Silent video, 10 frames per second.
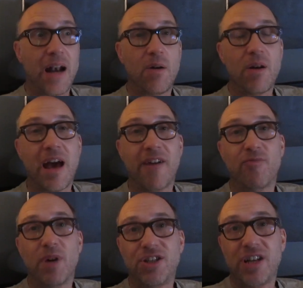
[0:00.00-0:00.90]
don't have
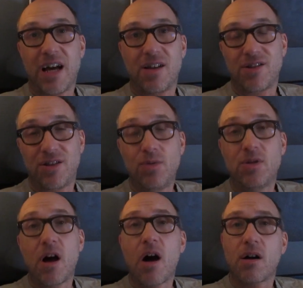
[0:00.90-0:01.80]
much else to
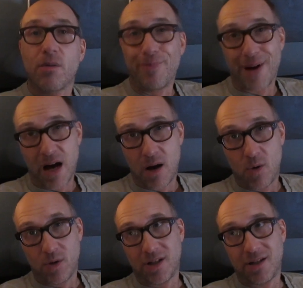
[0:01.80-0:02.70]
talk
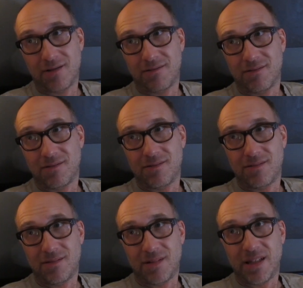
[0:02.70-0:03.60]
about
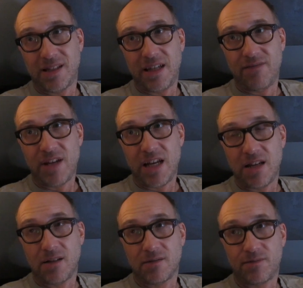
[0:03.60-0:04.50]
this
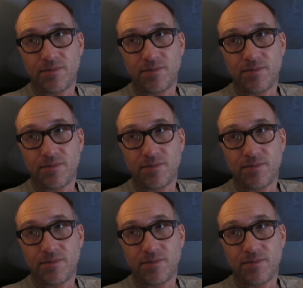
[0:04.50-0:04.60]
evening.